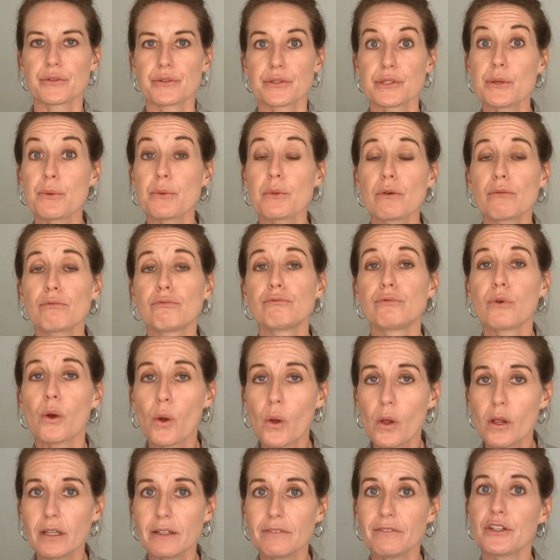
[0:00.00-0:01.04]
So the
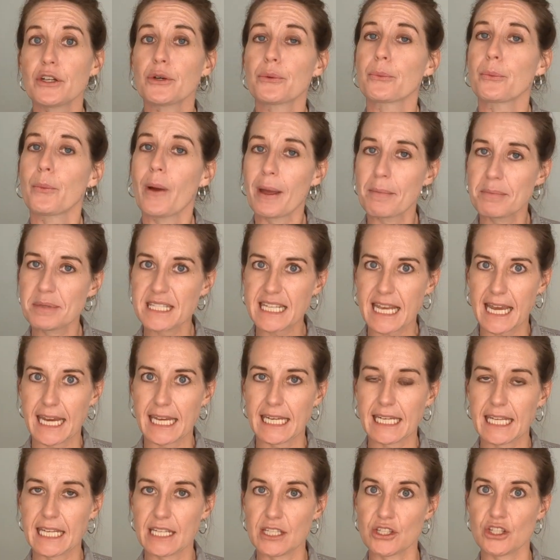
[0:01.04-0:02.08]
role of your
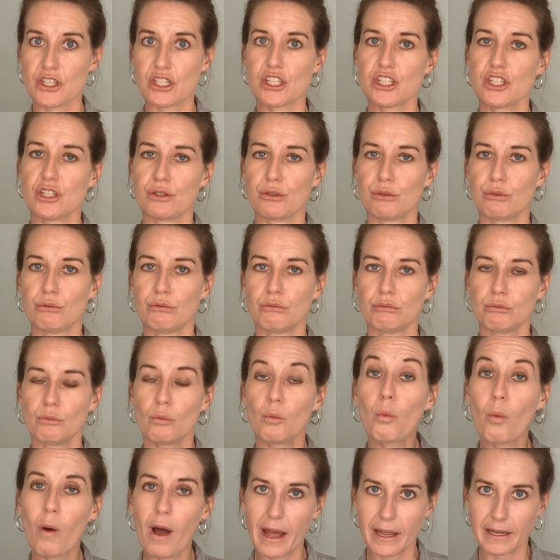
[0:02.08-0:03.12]
website is to,
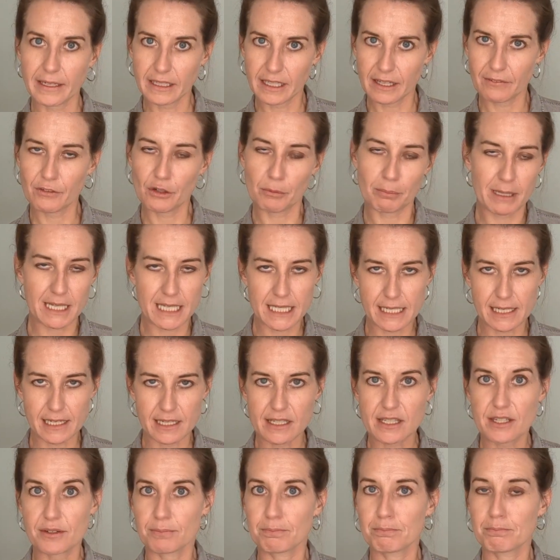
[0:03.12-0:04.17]
1, give your
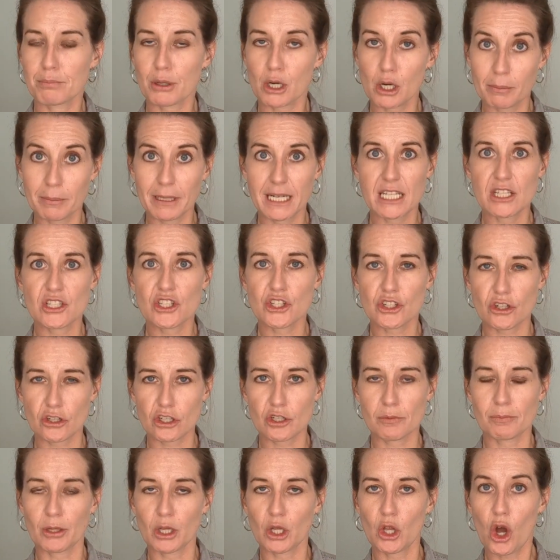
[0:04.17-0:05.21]
business a permanent
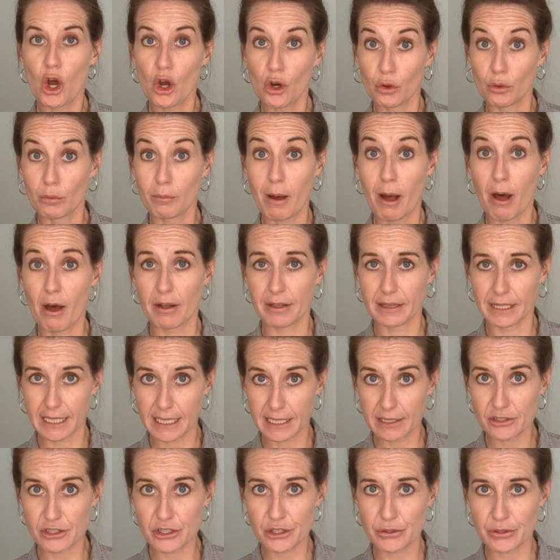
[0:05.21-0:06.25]
searchable home on
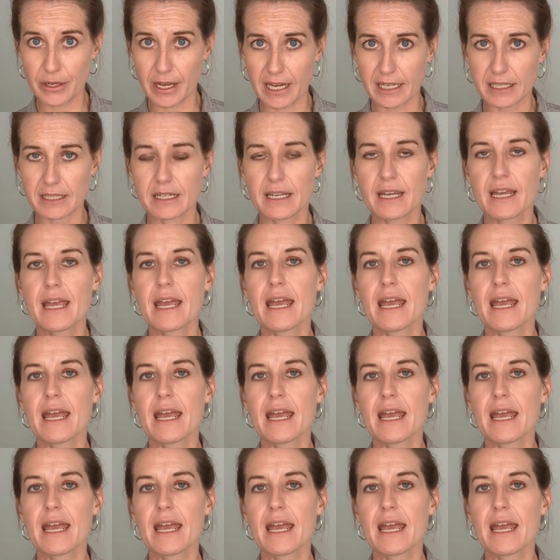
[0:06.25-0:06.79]
the internet,